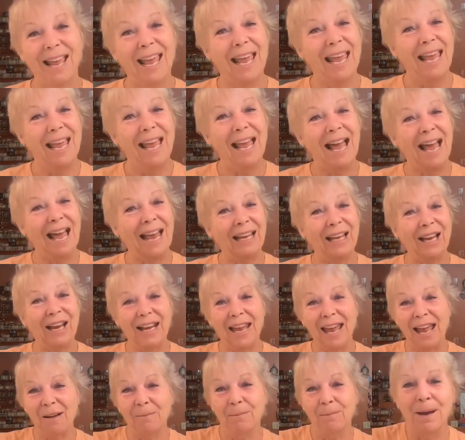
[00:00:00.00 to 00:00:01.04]
I got to
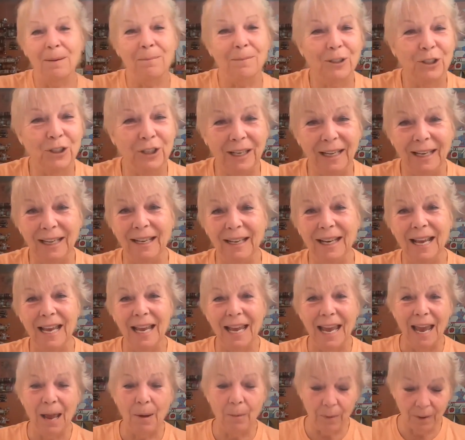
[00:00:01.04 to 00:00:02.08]
have my machine.
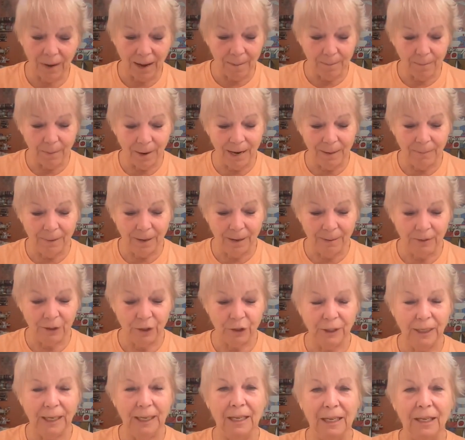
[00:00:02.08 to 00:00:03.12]
And when I bind by
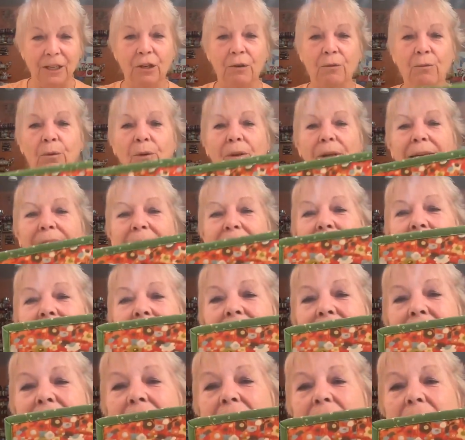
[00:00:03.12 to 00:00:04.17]
machine, you really can't
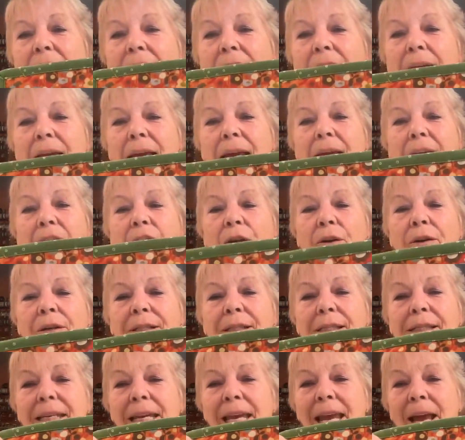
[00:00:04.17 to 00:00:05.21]
tell. You can
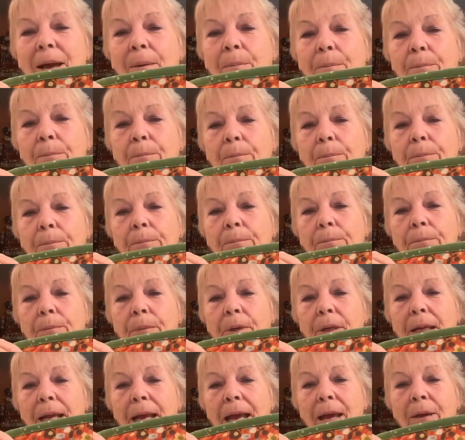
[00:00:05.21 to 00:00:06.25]
see how
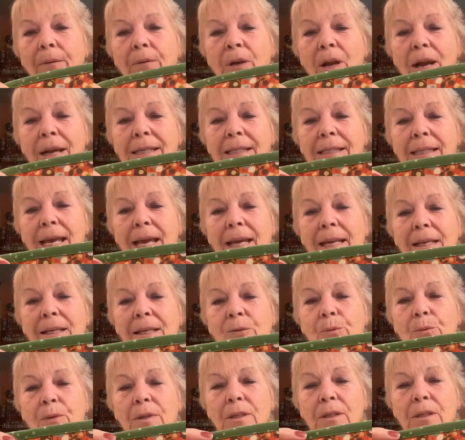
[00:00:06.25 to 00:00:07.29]
nice that is
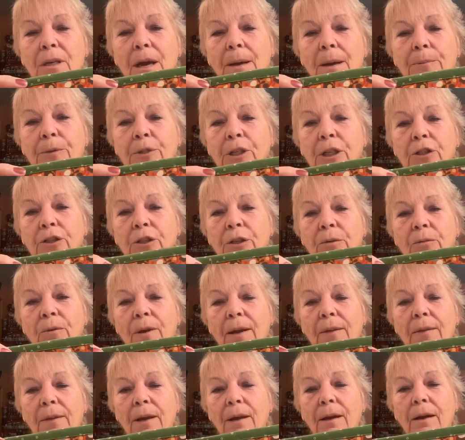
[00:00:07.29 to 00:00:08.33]
with the top stitching right
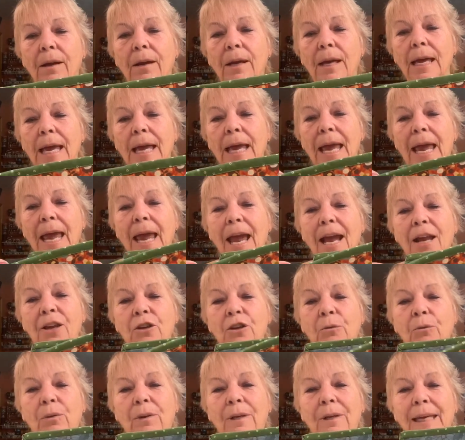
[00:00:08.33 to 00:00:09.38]
there. And you
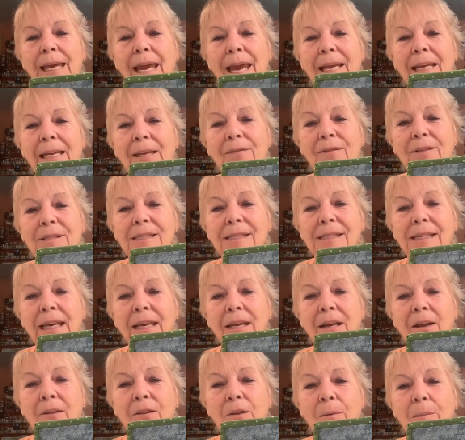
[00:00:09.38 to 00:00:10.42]
really can't even see it
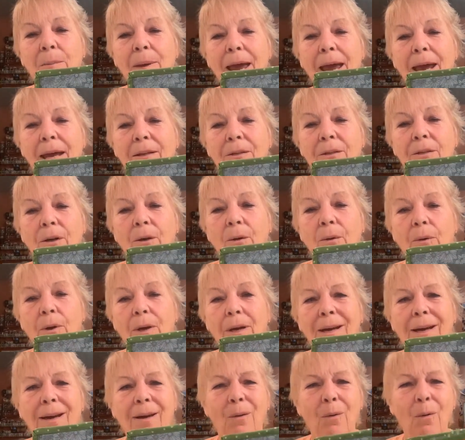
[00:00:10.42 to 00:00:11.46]
on the back. So
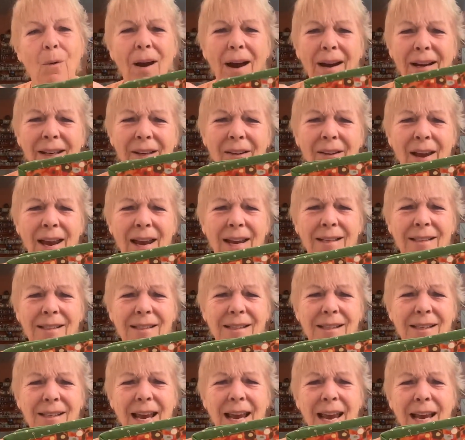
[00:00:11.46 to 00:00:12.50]
Why do you
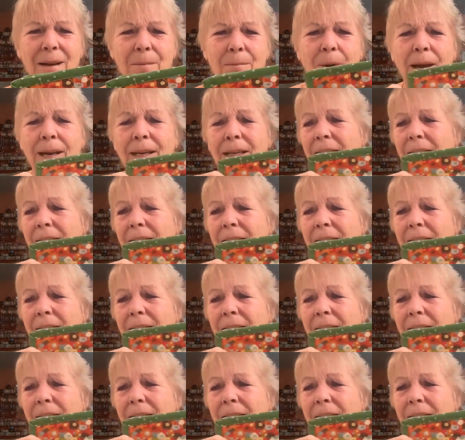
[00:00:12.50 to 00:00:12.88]
hand bind?